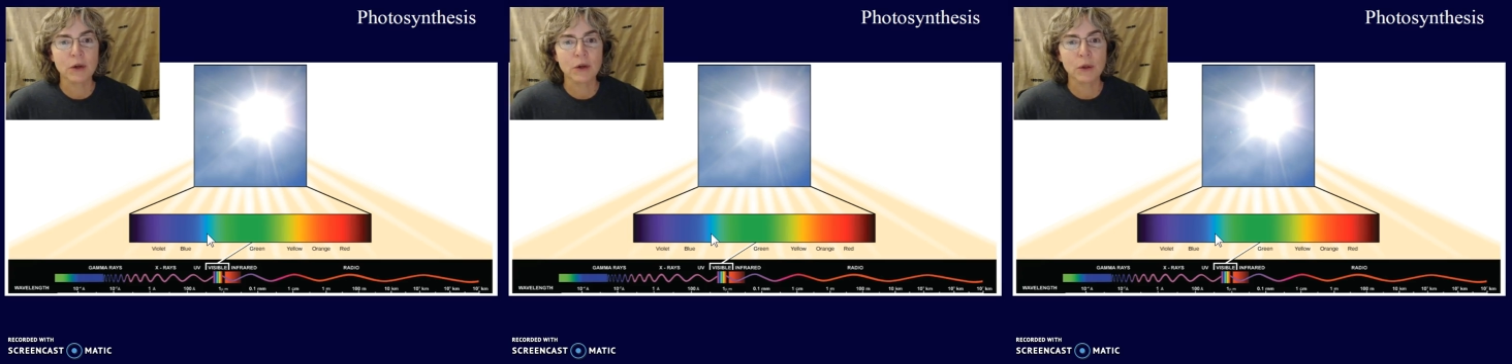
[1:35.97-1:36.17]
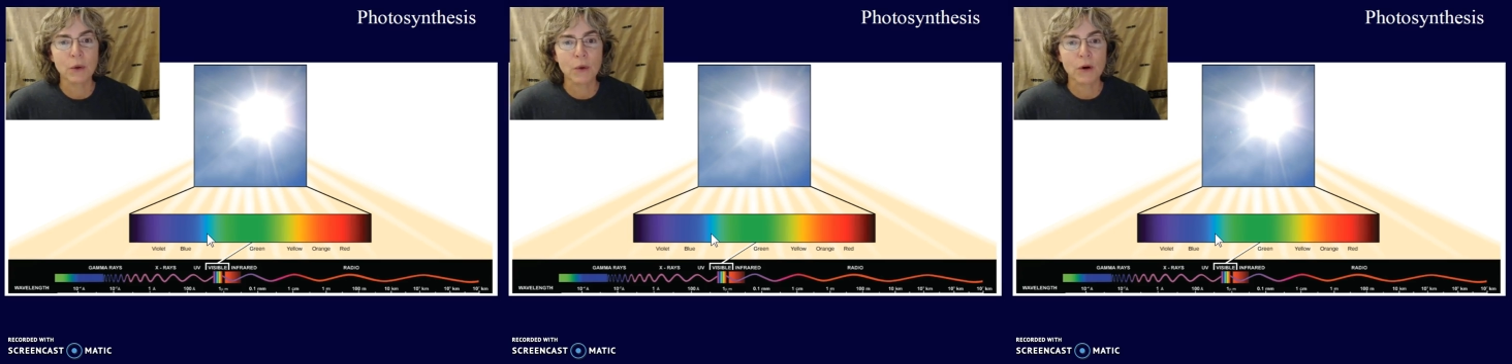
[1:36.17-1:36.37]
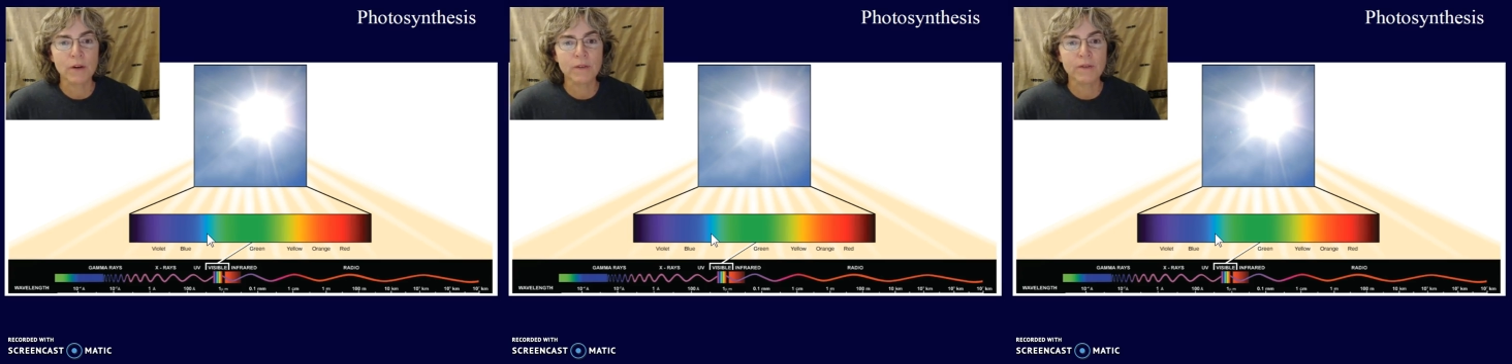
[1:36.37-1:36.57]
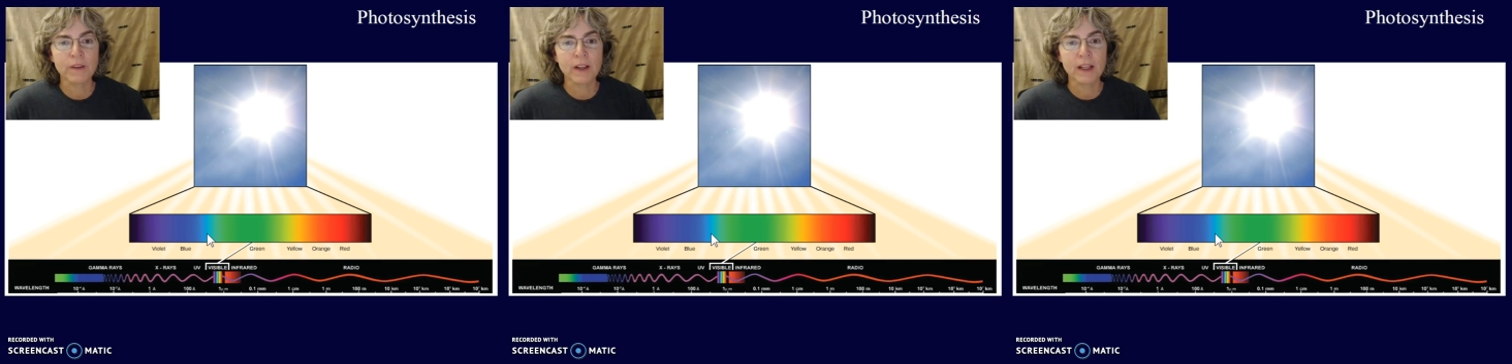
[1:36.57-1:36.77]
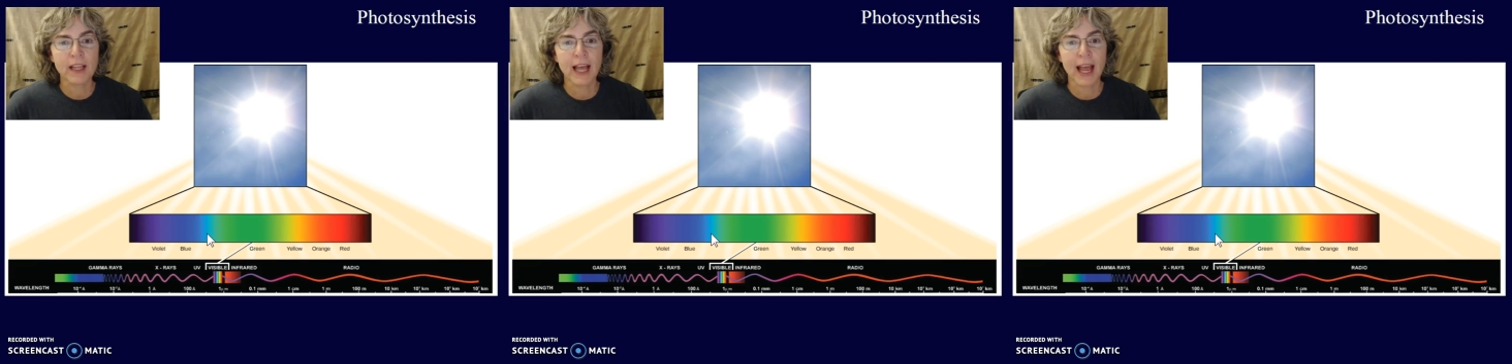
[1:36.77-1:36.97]

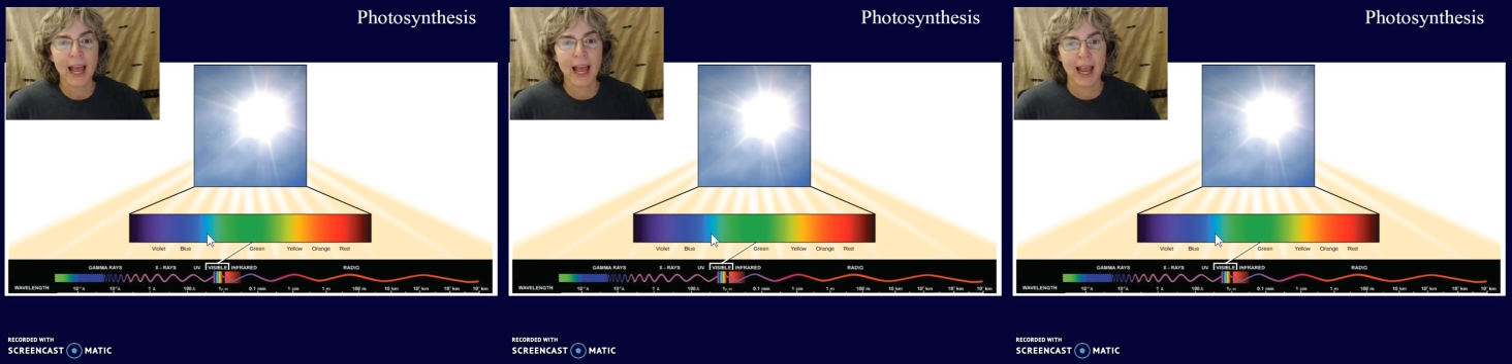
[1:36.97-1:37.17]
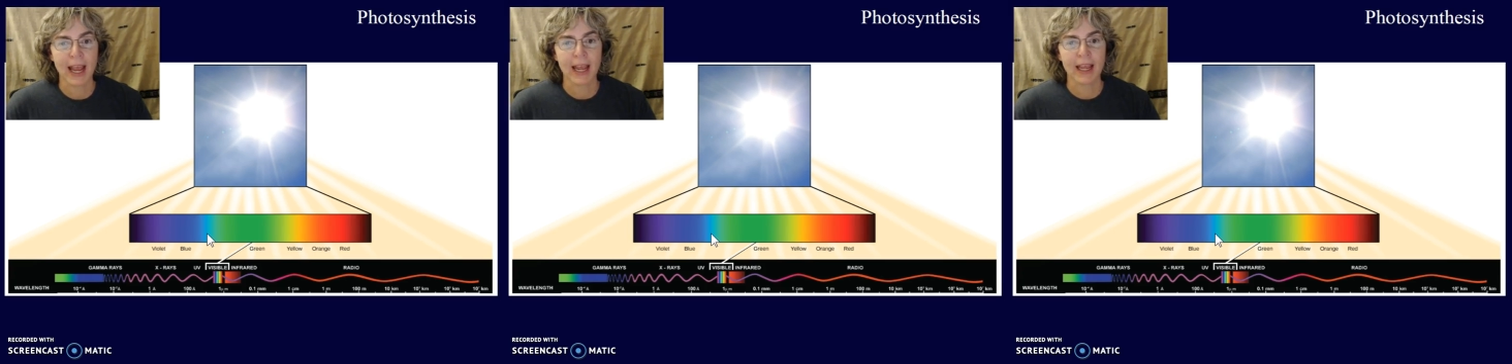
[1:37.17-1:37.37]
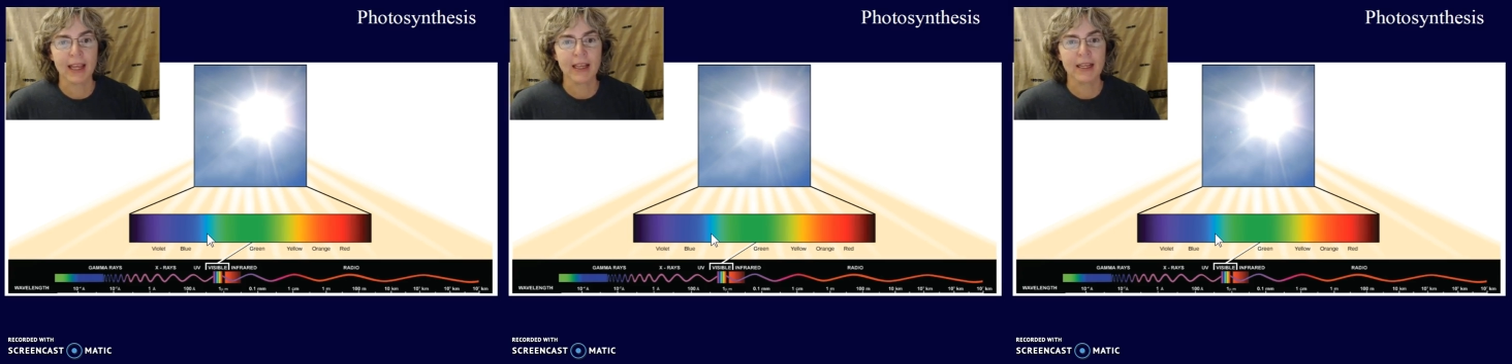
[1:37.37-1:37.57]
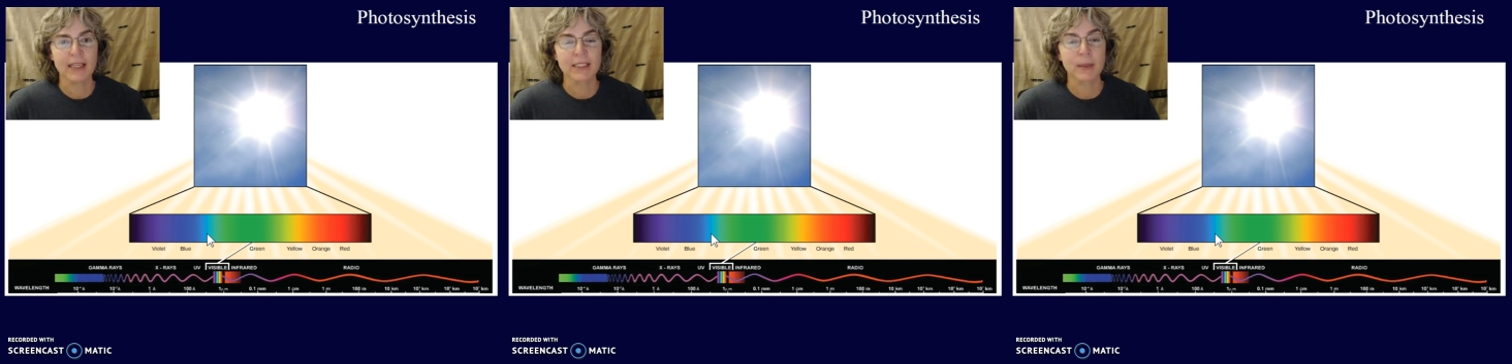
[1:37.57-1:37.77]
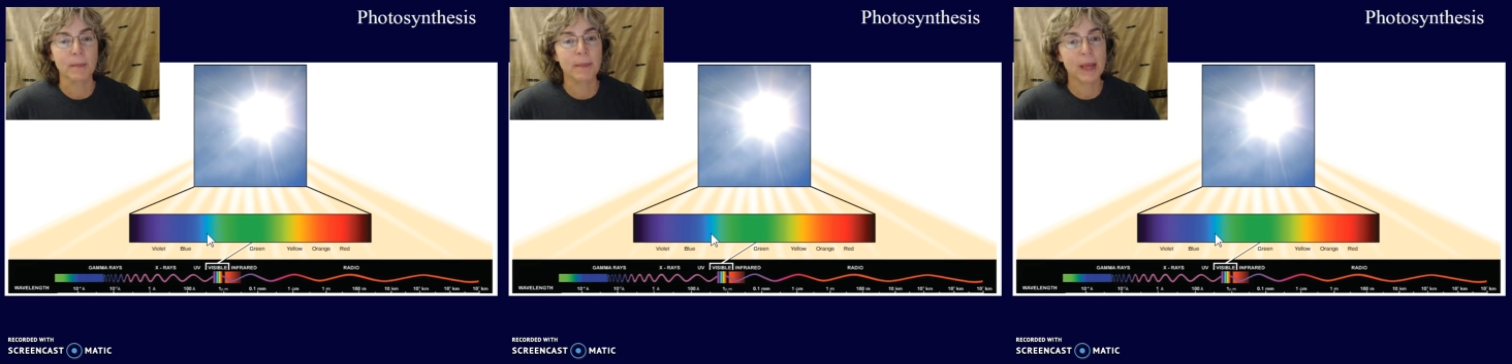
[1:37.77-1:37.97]
chlorophyll A is a